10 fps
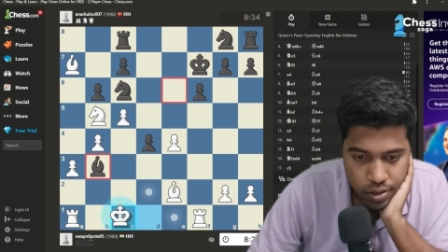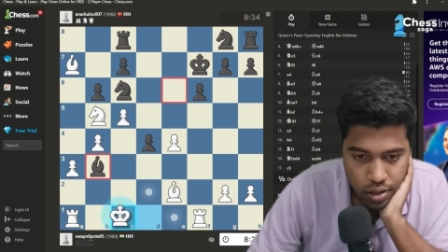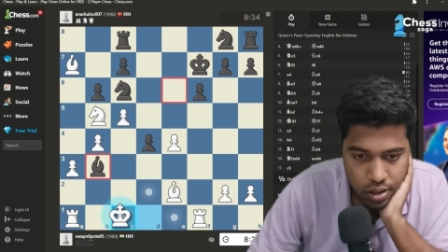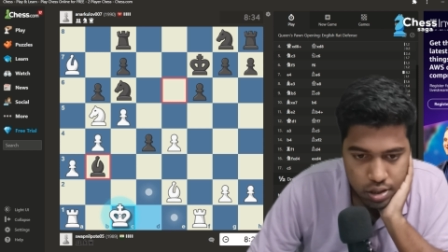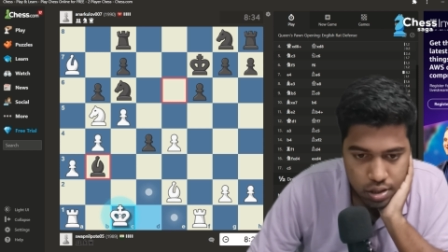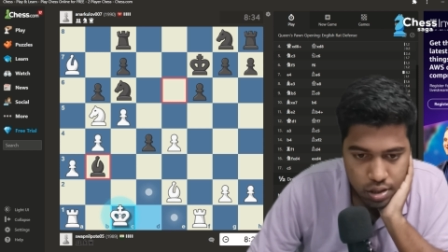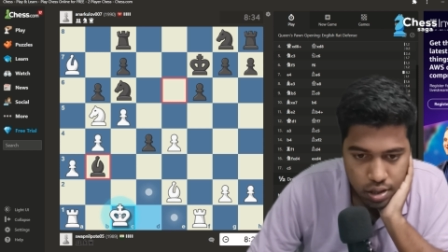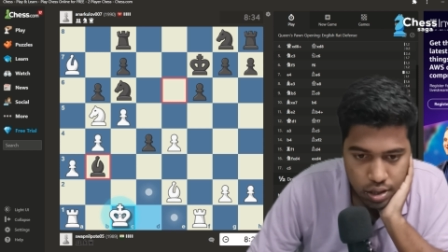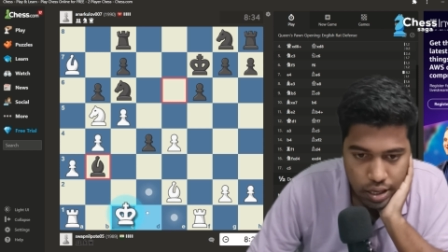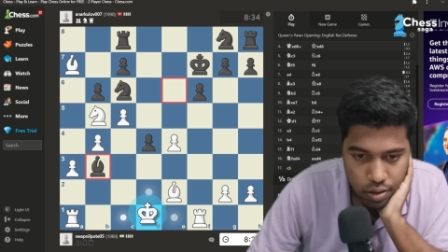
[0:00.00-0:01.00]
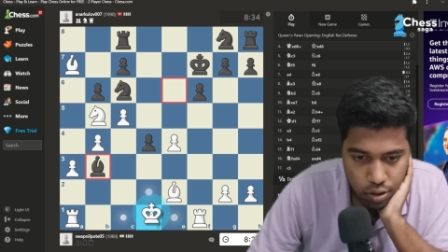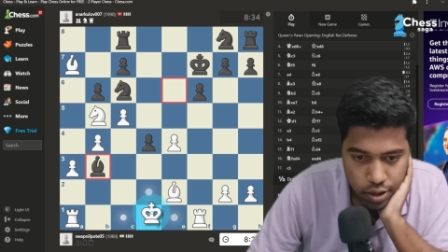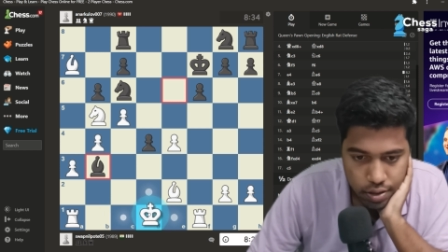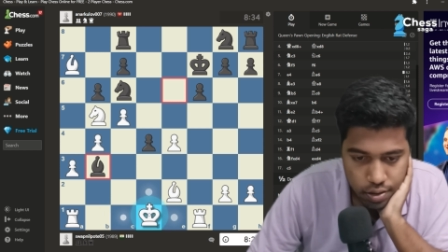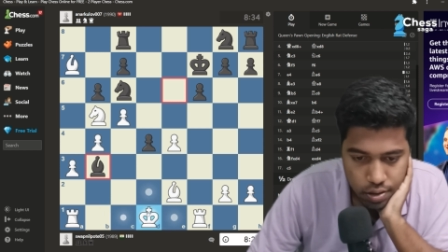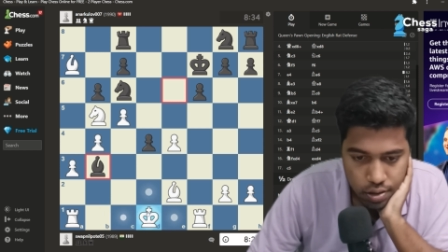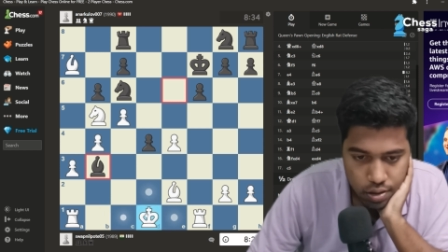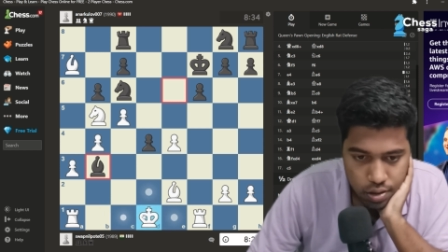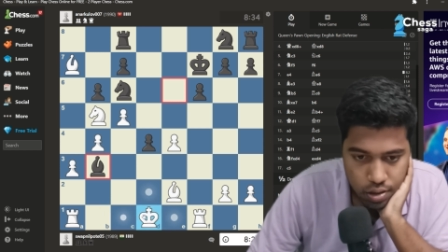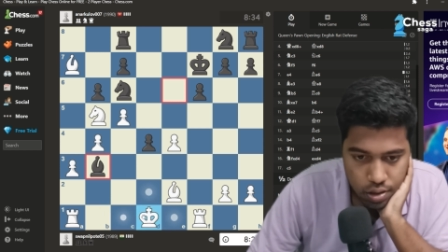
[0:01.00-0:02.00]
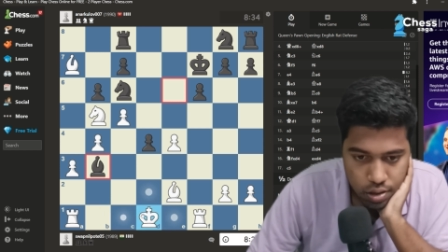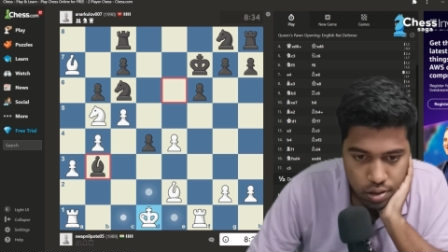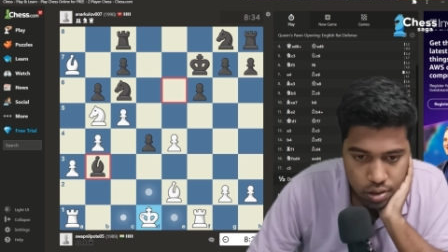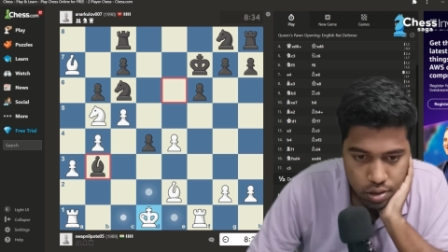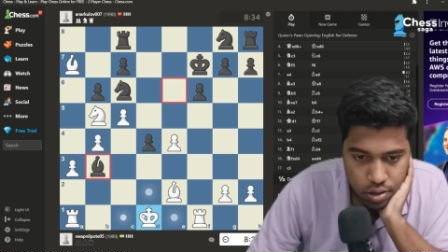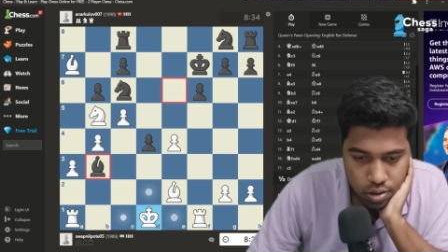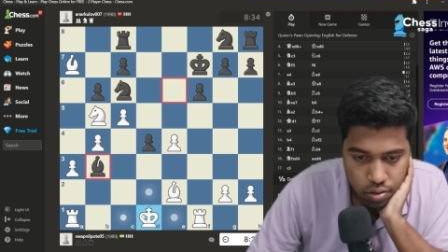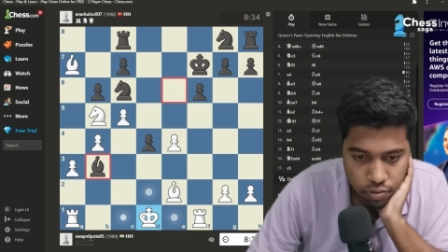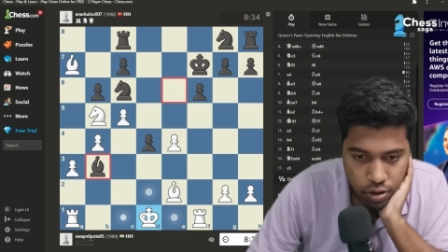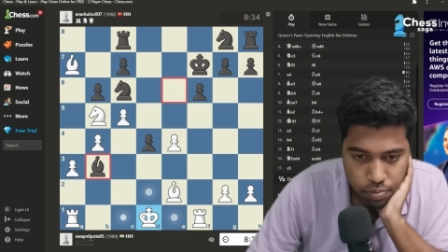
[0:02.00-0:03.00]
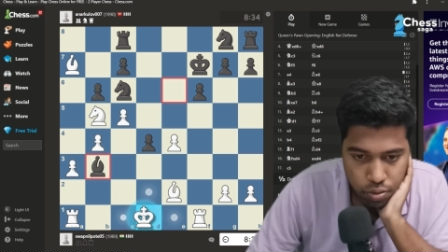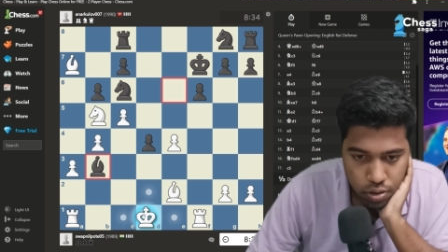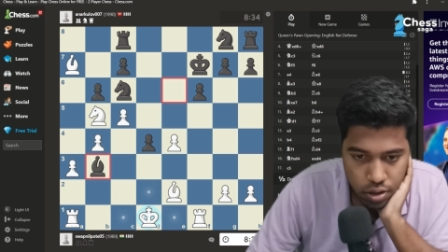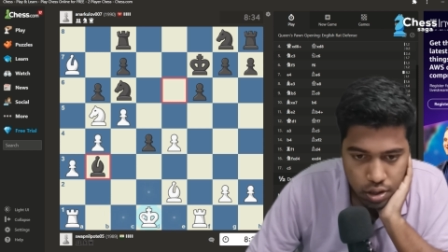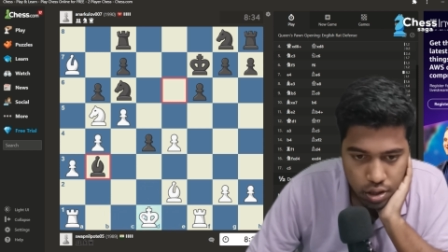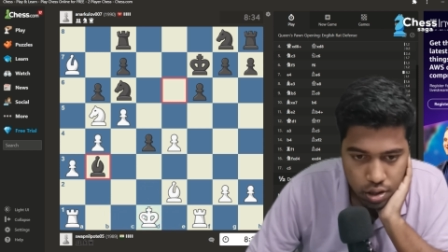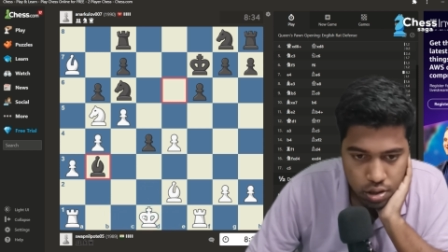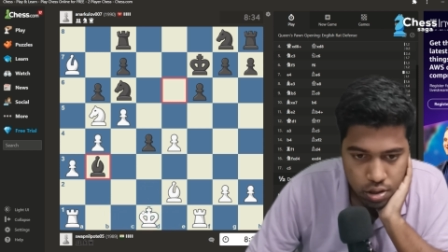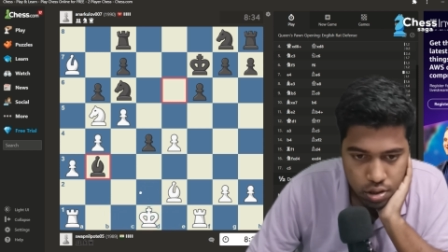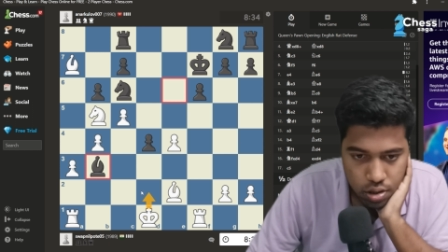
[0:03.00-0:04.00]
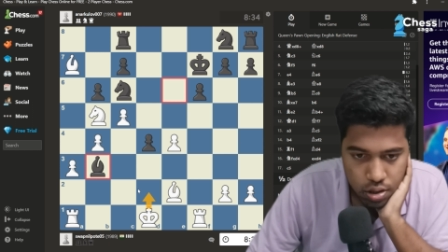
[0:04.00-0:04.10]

Let's calculate. So if I put it here,